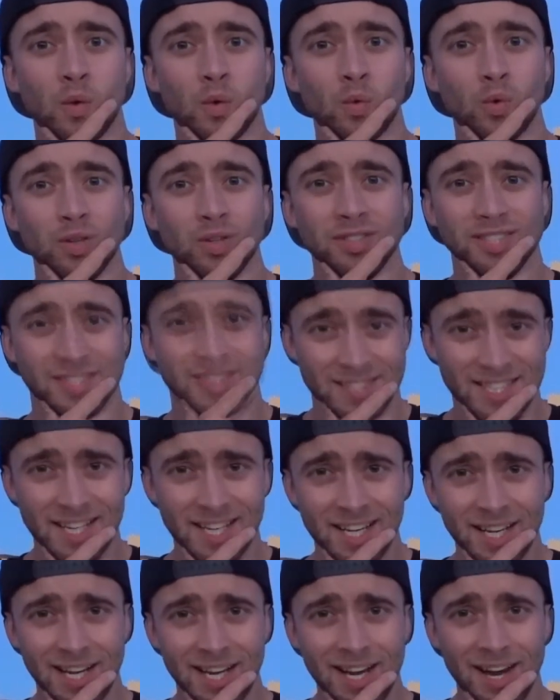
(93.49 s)
we'll
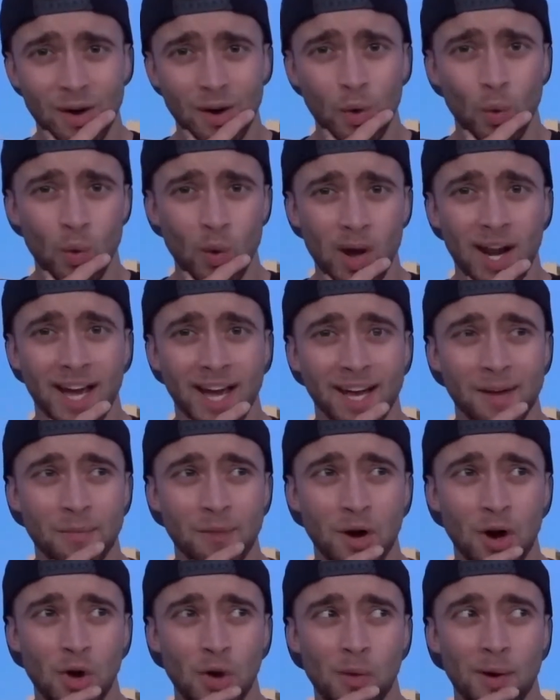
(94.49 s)
see when I come
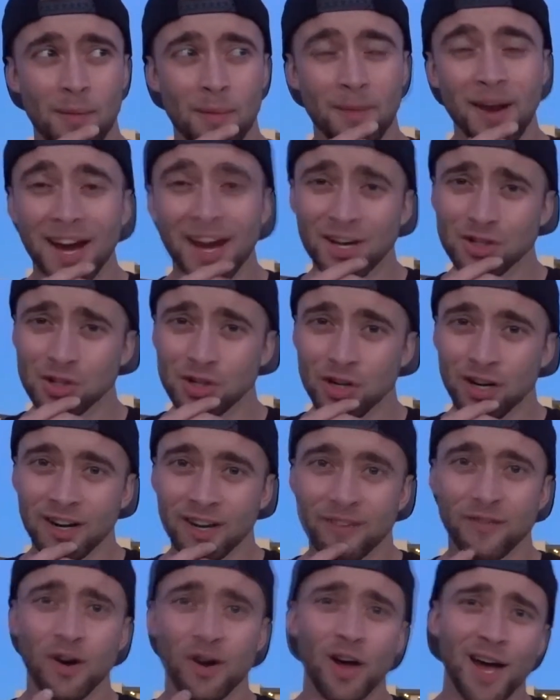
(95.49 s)
home. I'm not sure
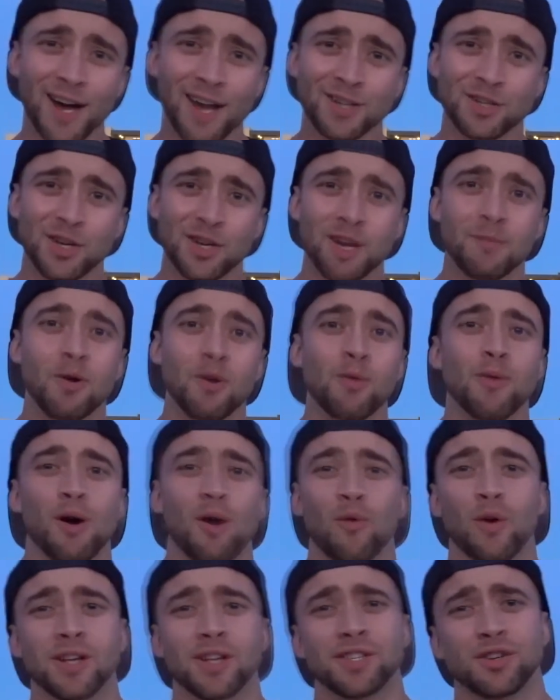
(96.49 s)
if I'll actually come home
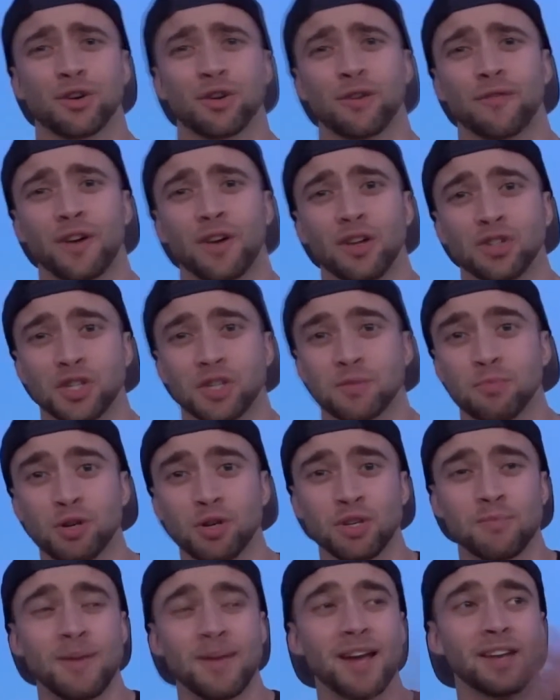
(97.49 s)
on Wednesday or if I'll just
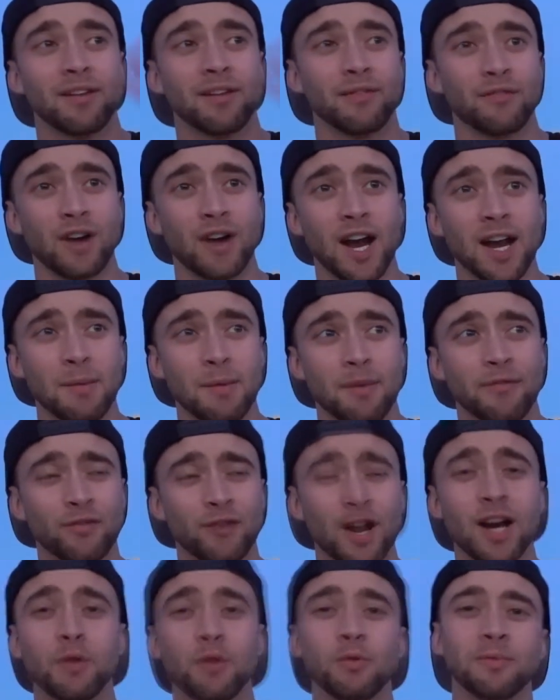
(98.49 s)
push it back to Friday, but
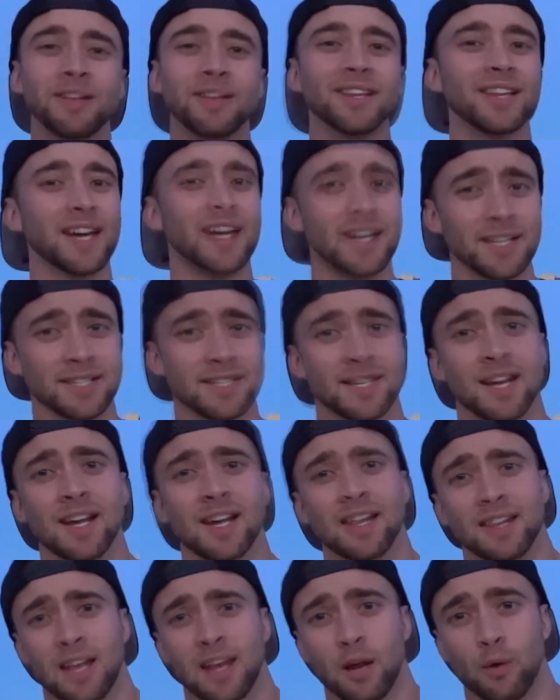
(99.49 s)
Friday would be the latest
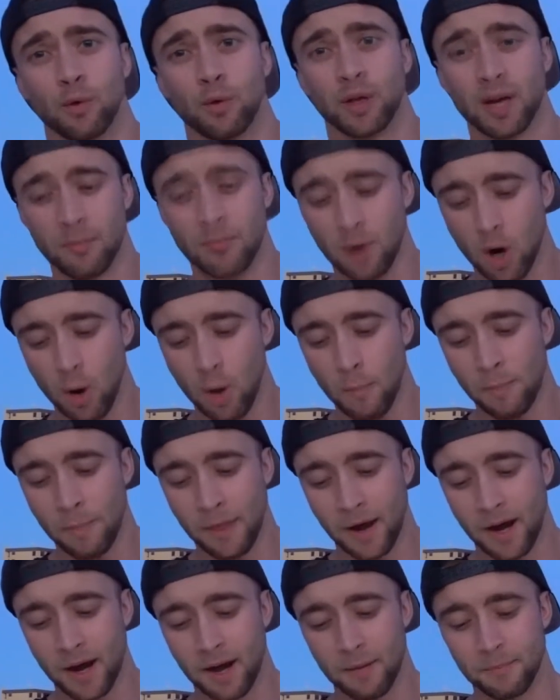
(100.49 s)
that I would come home.
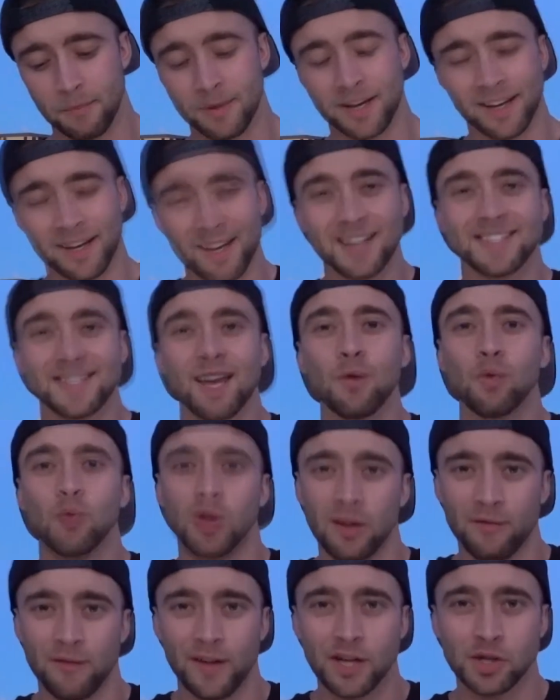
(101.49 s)
But yes, I
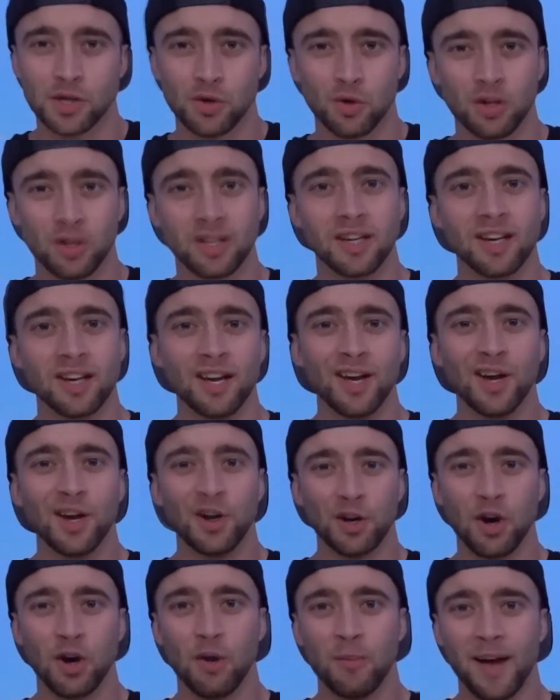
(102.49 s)
will eventually
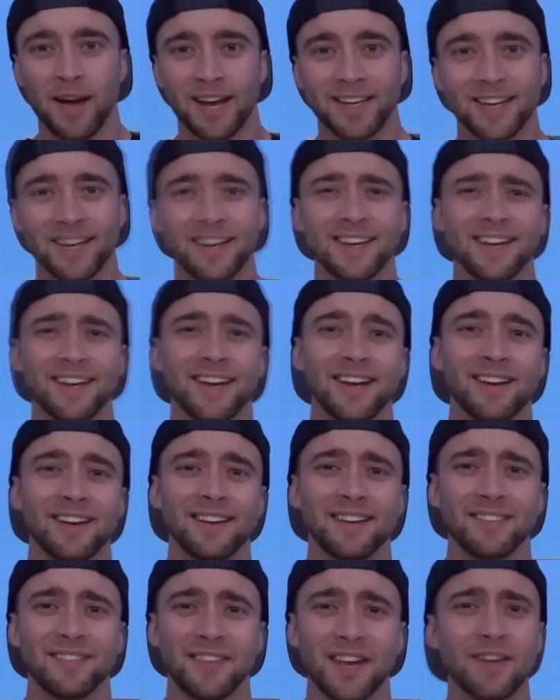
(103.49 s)
go back to
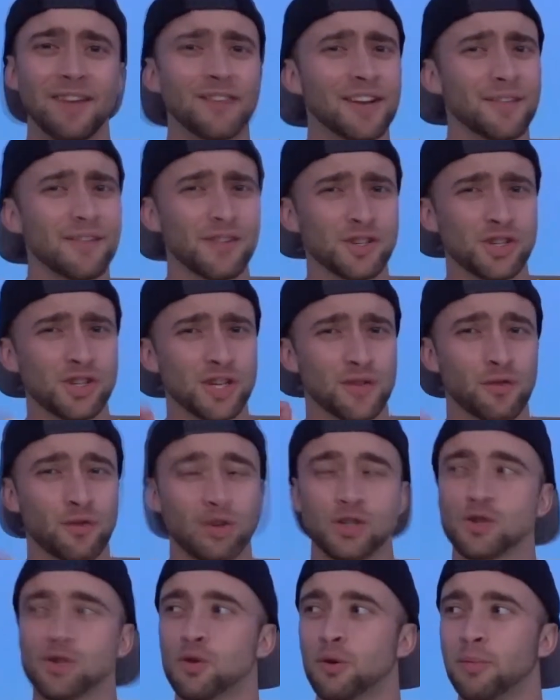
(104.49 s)
Indiana, even if it's just
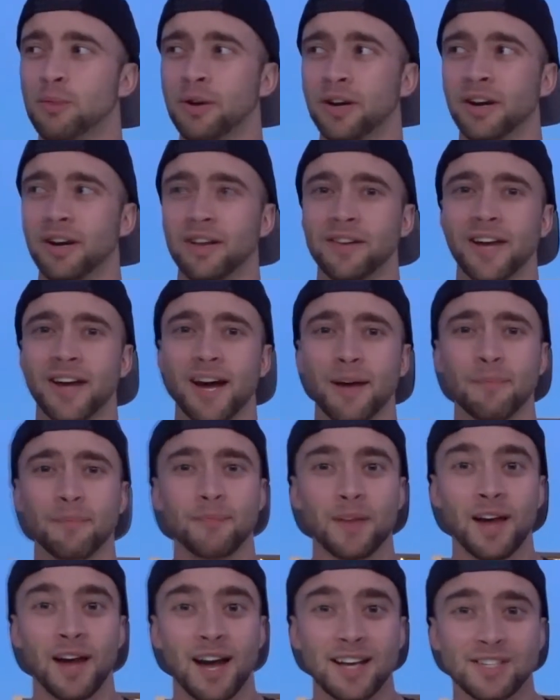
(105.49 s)
for a short period of time.
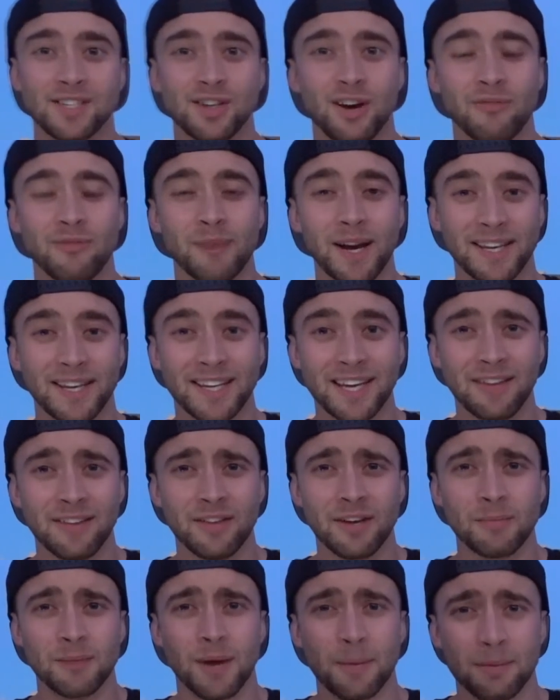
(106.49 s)
I still have my
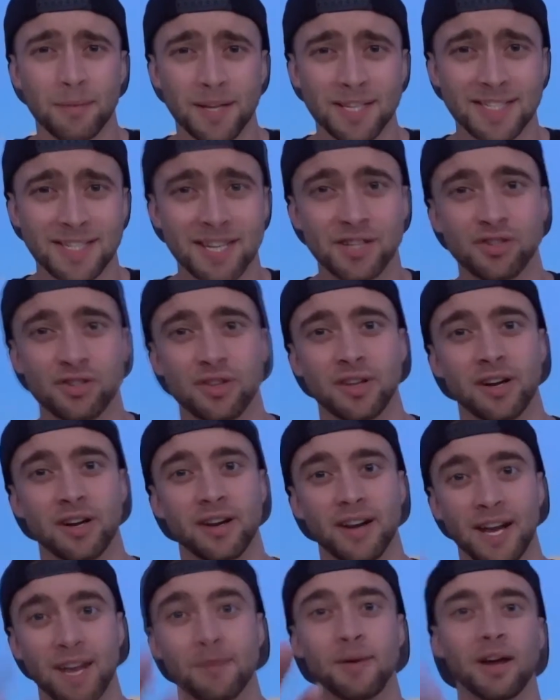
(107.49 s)
TV and my PlayStation
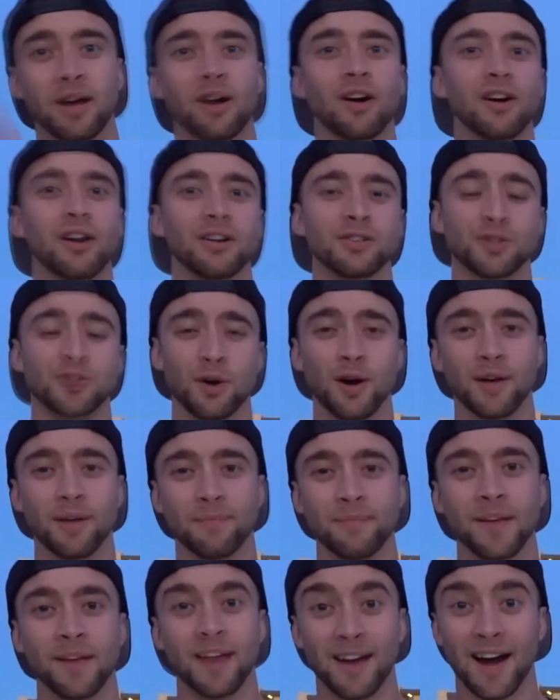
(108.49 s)
there and my car, so
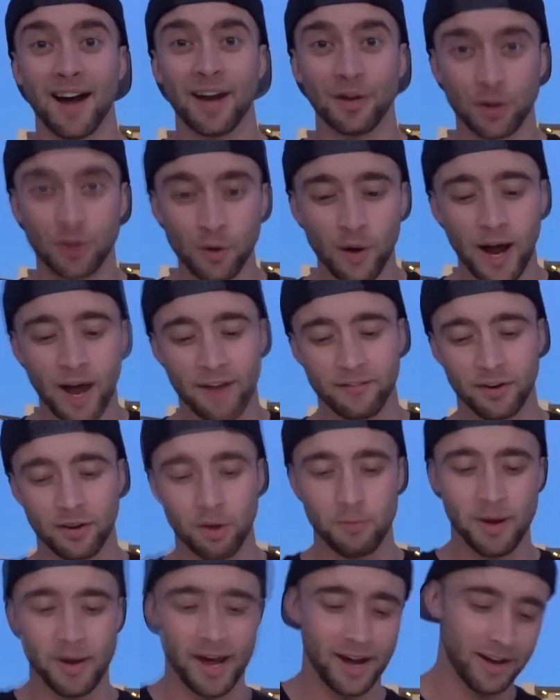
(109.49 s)
I do have to
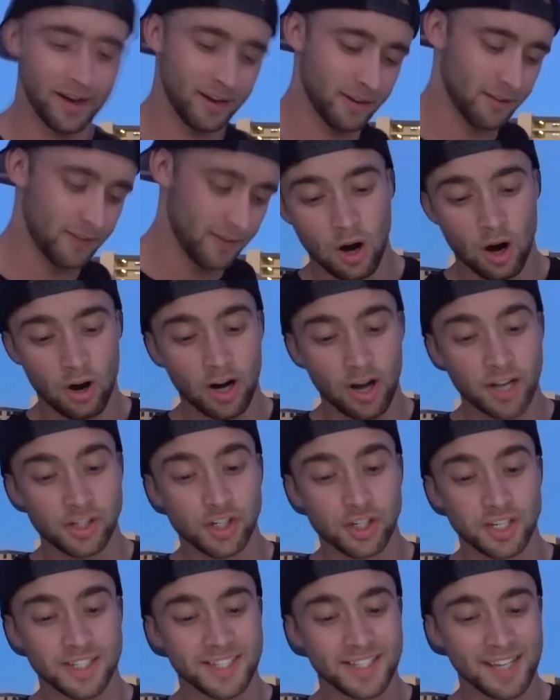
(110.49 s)
go back. All right,
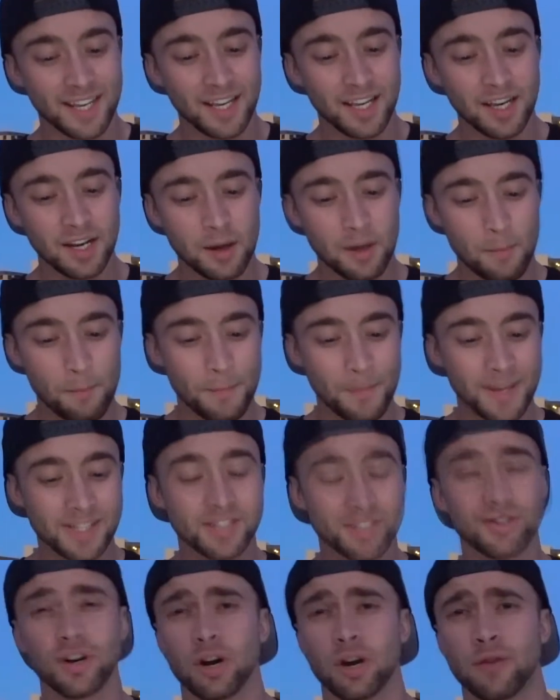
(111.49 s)
Justine
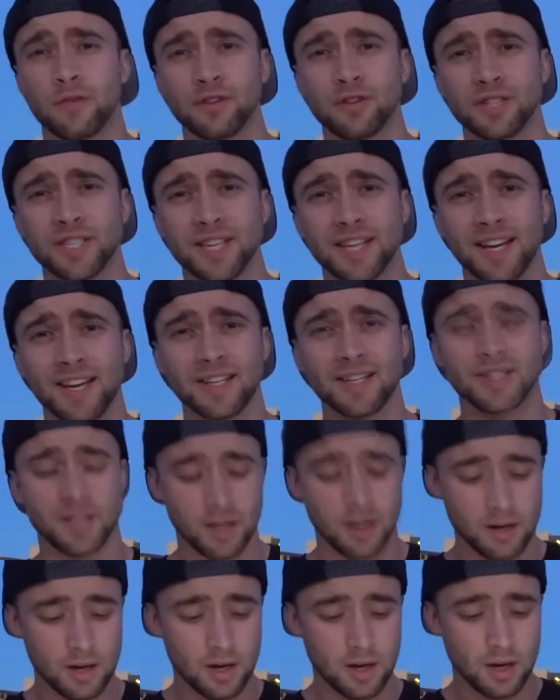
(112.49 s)
Mitzdarfer says,
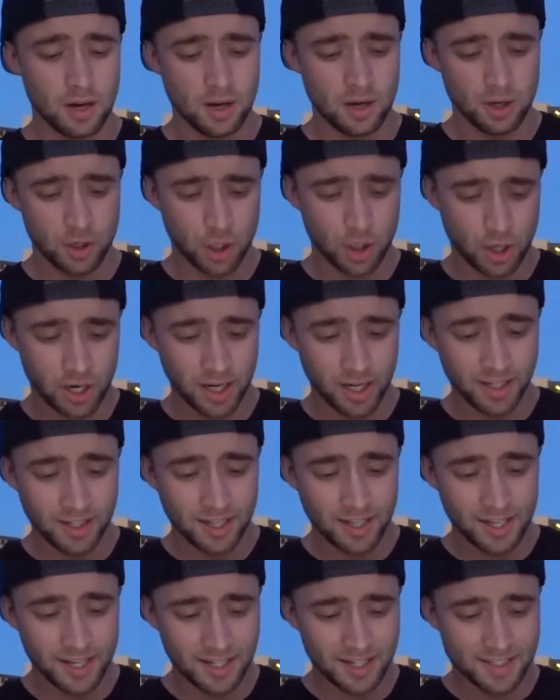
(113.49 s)
train
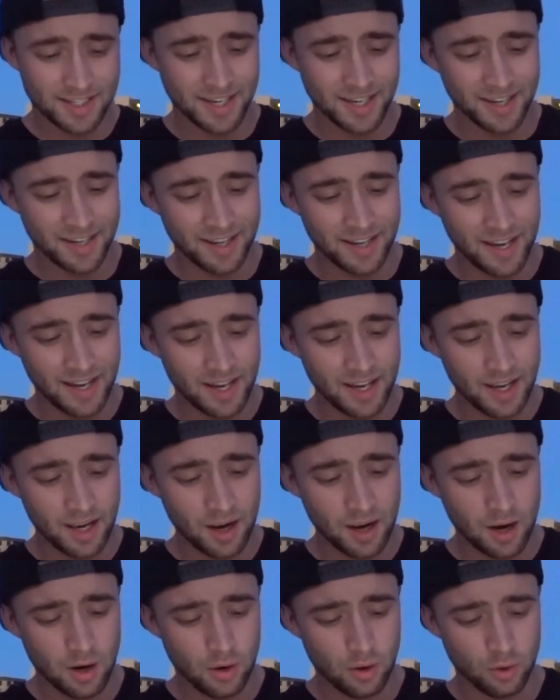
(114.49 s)
legs
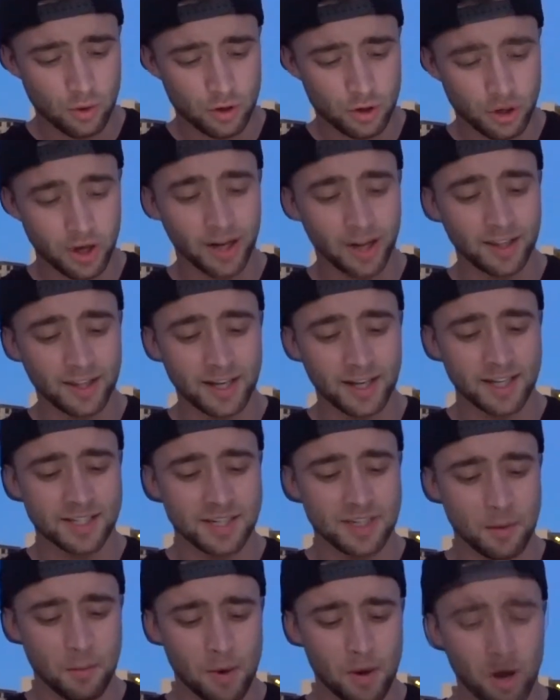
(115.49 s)
today or train legs
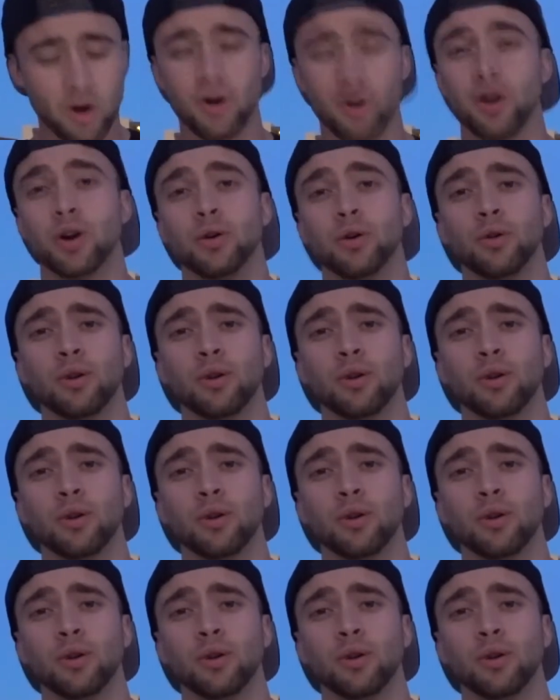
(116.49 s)
tomorrow?